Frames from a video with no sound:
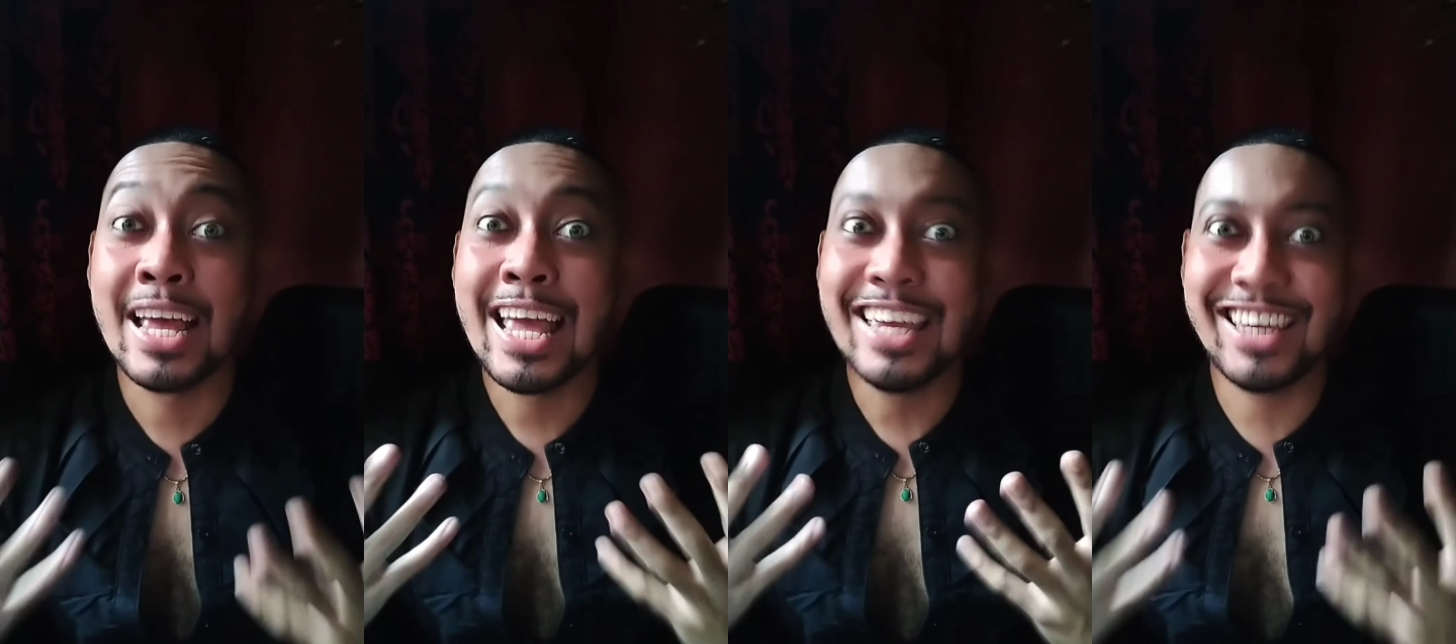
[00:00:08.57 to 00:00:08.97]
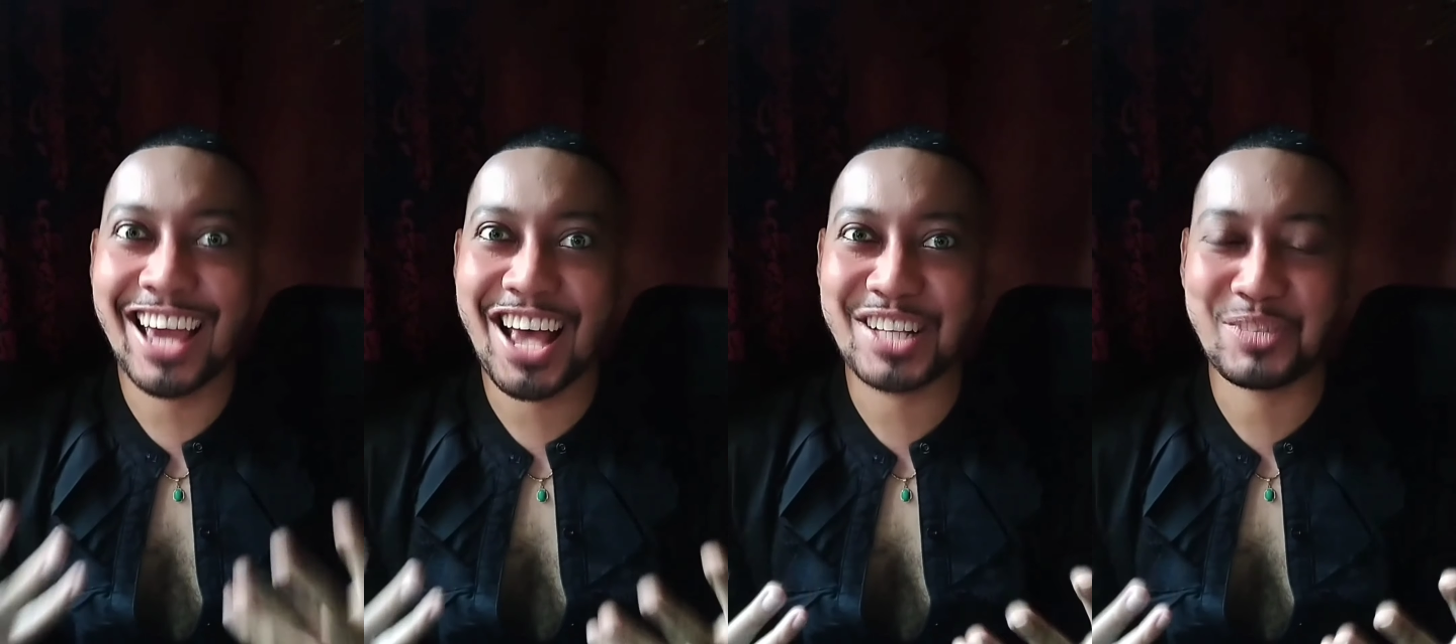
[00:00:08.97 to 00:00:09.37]

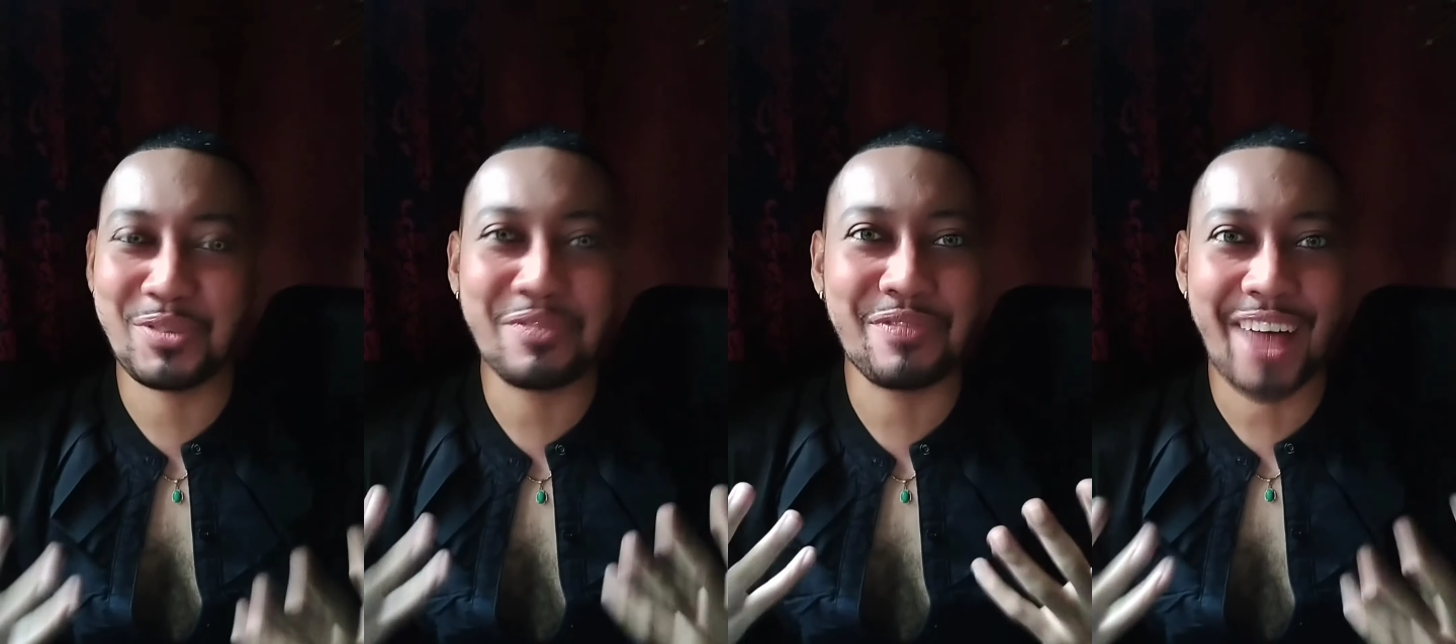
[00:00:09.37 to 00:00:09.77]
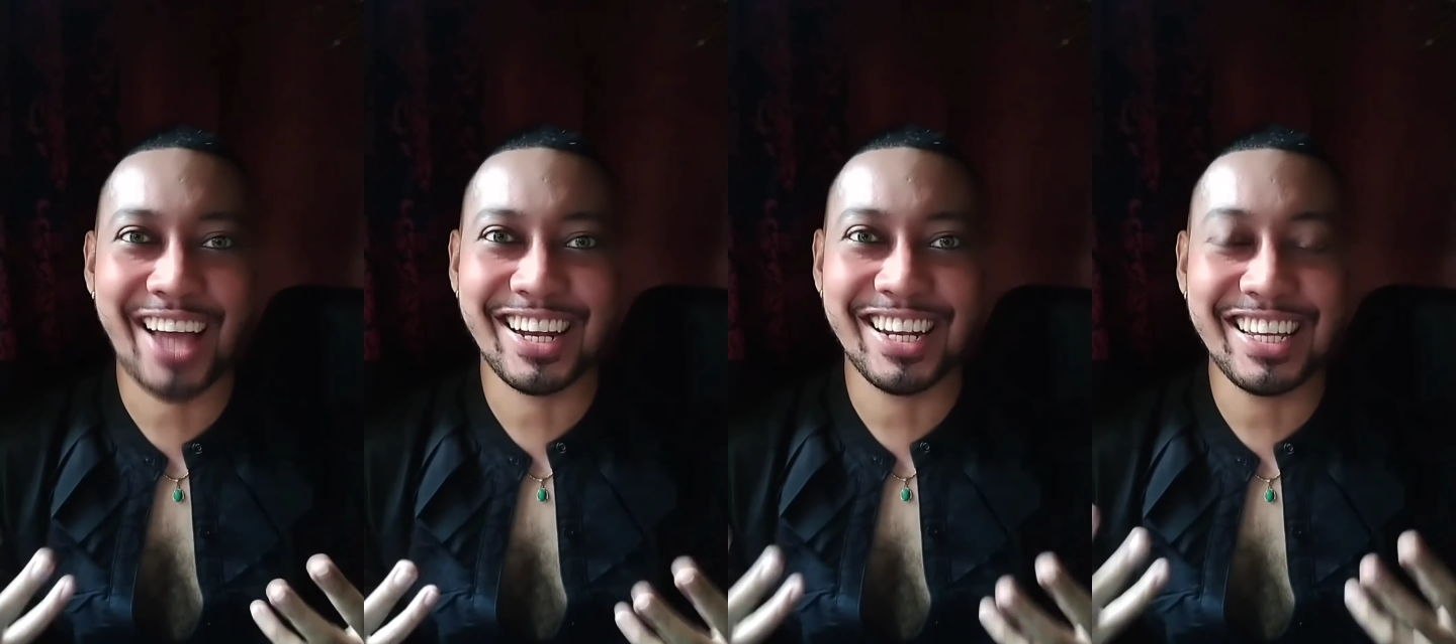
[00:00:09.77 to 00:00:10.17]
Yes, we're
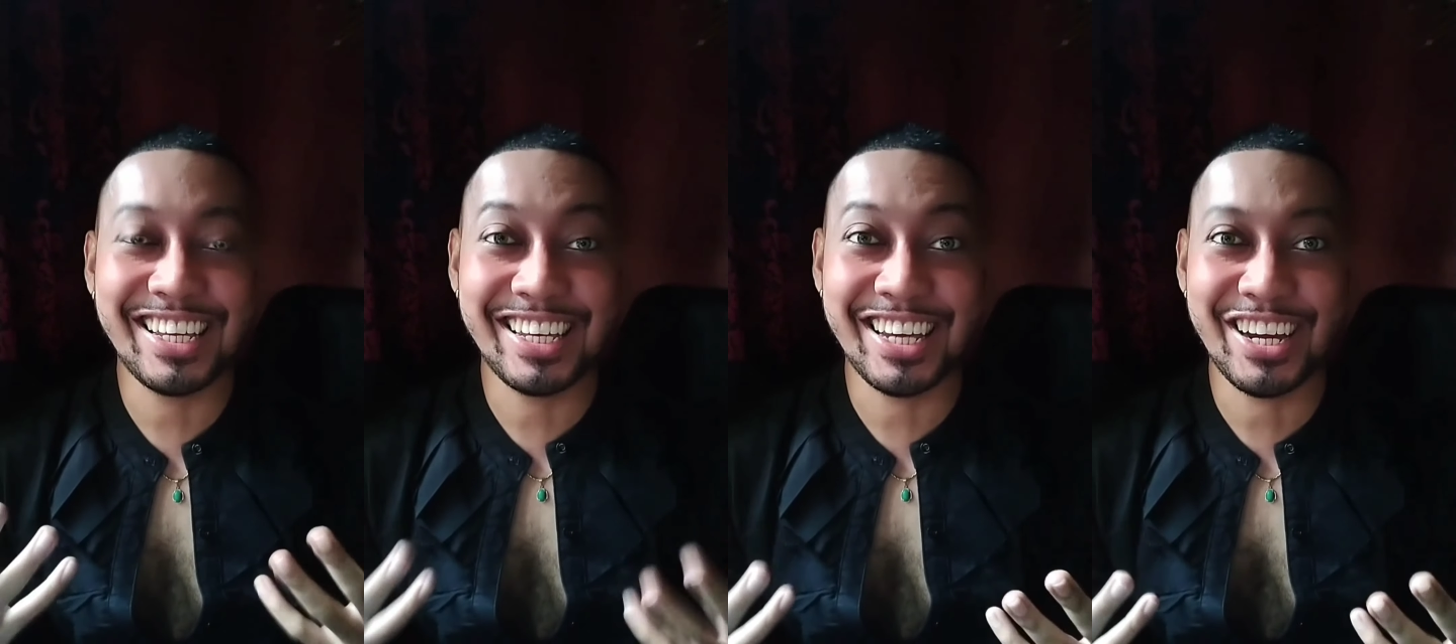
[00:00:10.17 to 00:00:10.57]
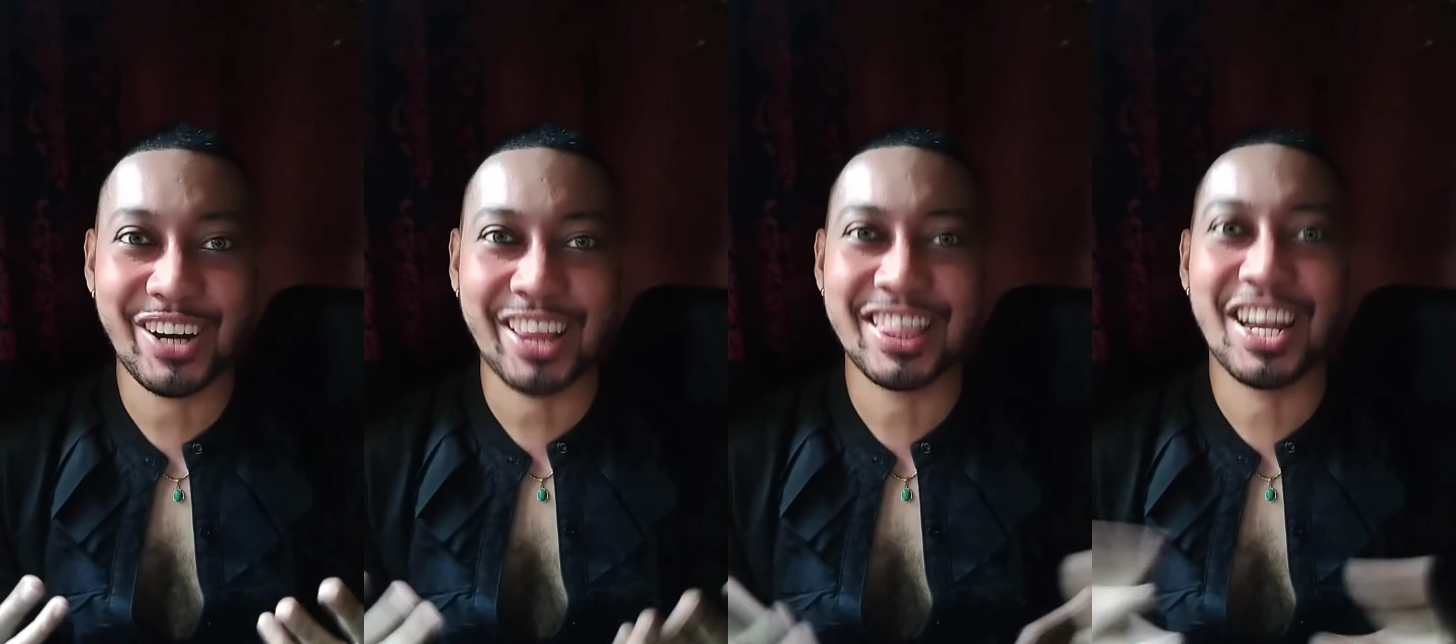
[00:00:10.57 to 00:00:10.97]
finally here
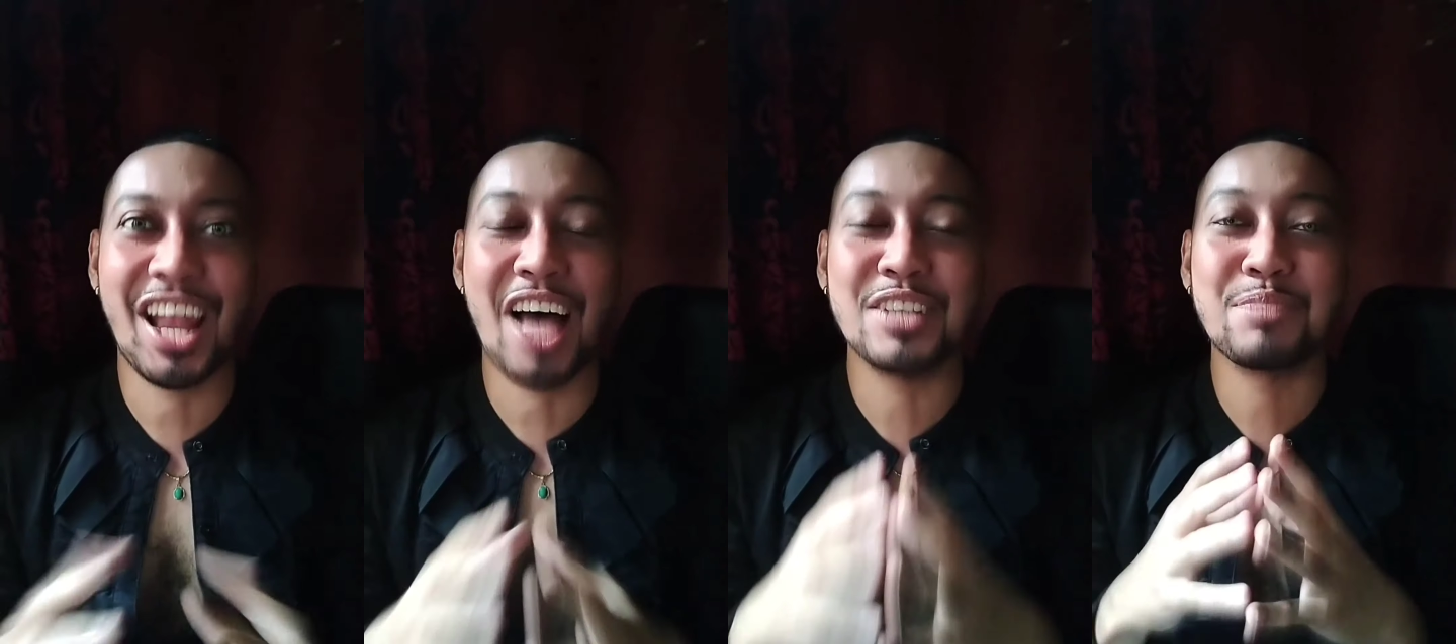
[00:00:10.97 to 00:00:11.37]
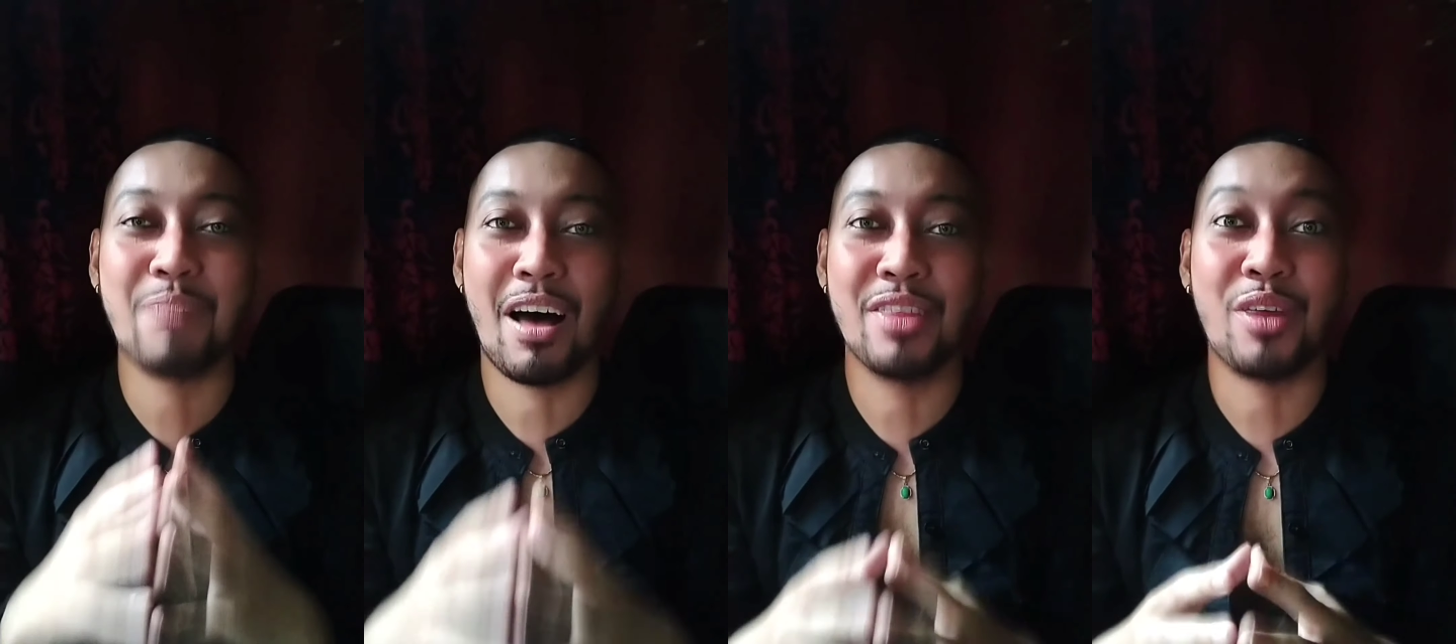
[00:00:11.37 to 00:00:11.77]
at the last
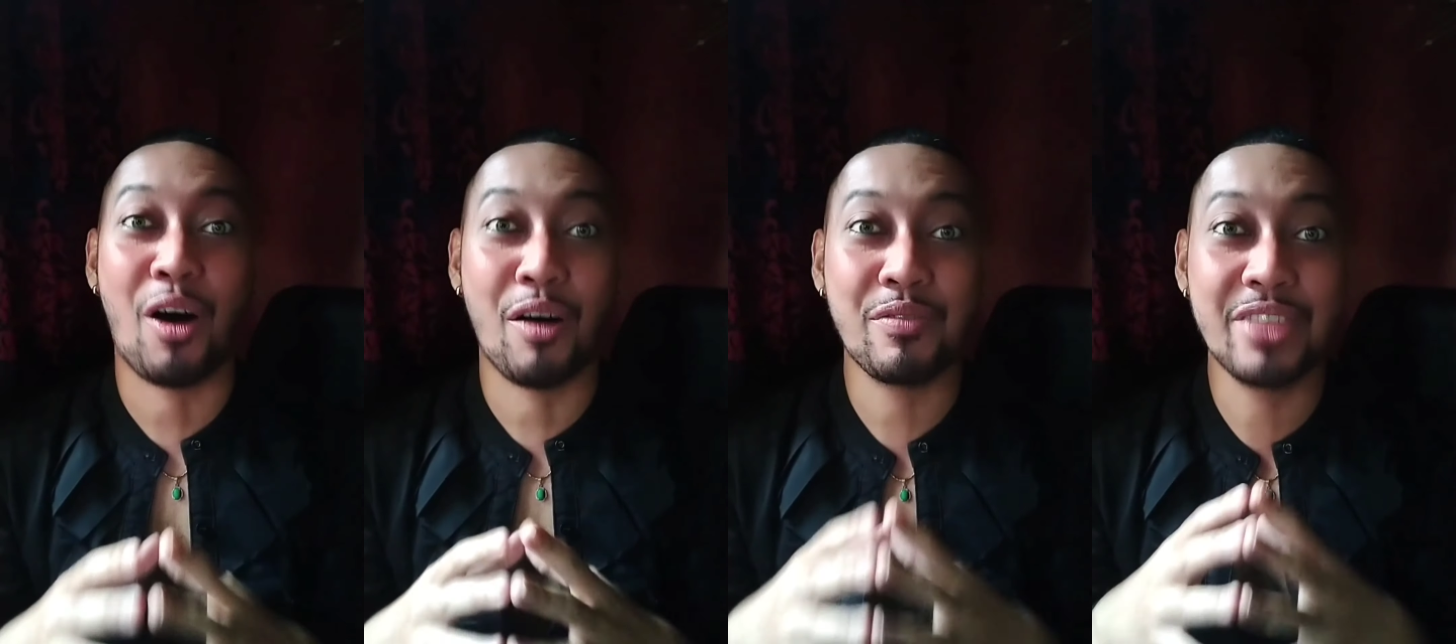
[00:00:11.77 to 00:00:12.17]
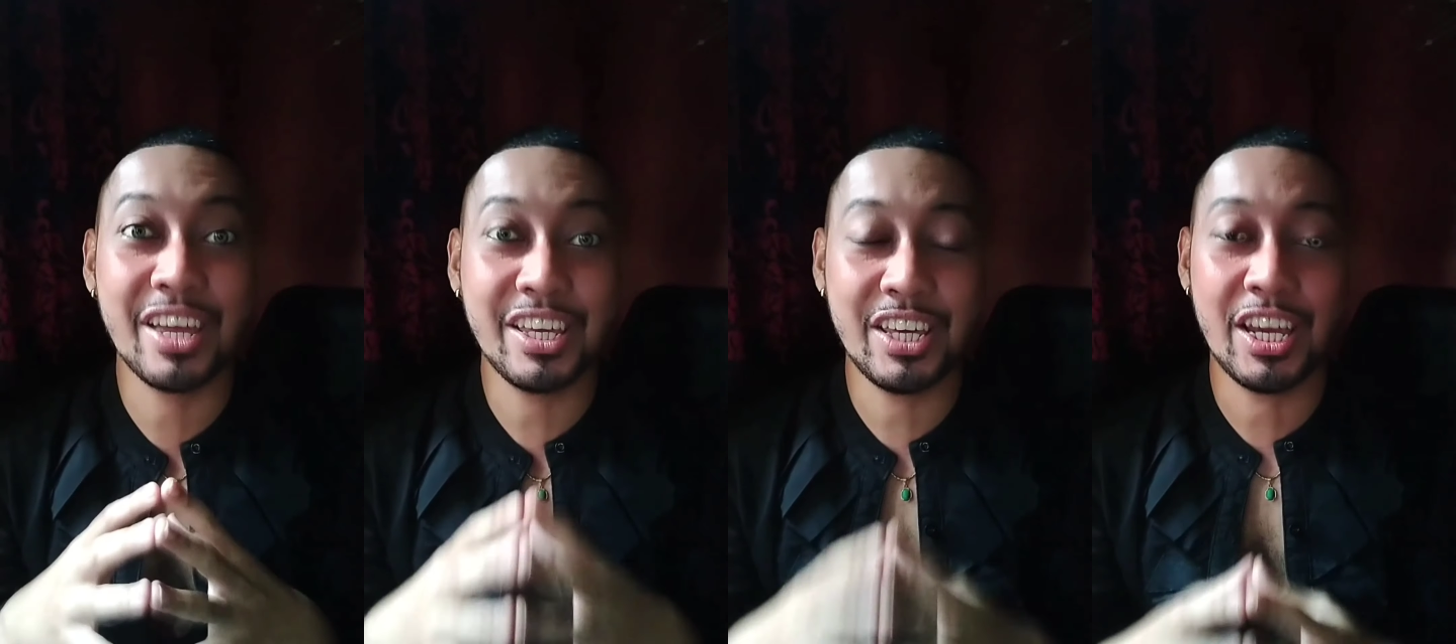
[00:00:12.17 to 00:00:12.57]
month of the
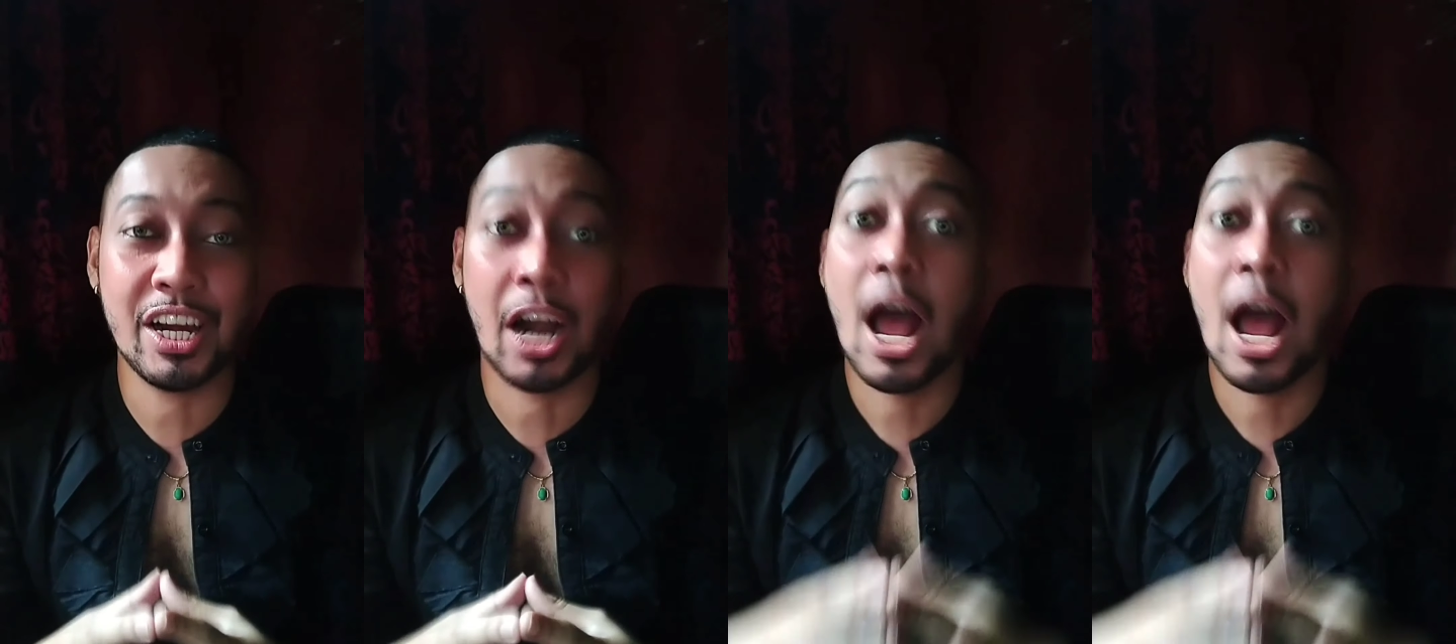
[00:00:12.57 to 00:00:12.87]
year.